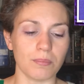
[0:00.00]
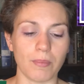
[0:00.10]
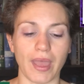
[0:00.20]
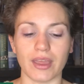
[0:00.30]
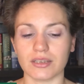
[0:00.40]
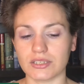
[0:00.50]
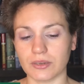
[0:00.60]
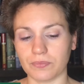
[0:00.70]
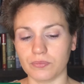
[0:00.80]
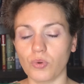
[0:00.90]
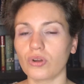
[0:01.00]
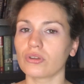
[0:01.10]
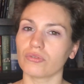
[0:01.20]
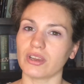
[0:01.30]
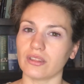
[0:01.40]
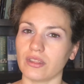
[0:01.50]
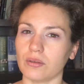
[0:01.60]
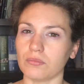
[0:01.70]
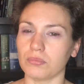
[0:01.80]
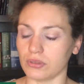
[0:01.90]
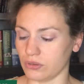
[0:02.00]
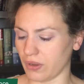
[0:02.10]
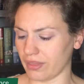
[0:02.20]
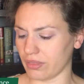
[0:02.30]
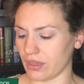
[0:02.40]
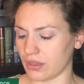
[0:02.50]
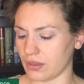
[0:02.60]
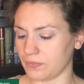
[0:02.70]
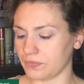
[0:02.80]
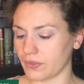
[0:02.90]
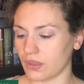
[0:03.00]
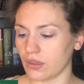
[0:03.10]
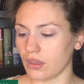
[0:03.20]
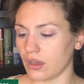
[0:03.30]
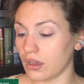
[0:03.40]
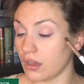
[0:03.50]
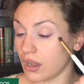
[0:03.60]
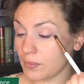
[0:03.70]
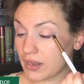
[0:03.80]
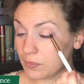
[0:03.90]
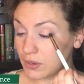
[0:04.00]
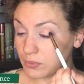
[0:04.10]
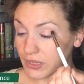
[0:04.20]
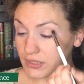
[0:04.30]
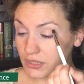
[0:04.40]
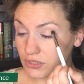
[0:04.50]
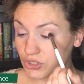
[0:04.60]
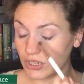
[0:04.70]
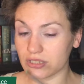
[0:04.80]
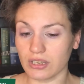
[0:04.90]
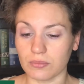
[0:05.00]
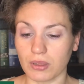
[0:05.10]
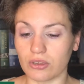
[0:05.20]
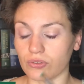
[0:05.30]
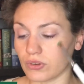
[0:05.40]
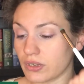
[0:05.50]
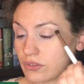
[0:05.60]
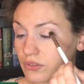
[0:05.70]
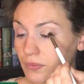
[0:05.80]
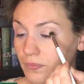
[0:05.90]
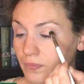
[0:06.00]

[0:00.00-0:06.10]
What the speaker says: matte, more green than blue, I think. And I'm gonna place this just in my crease.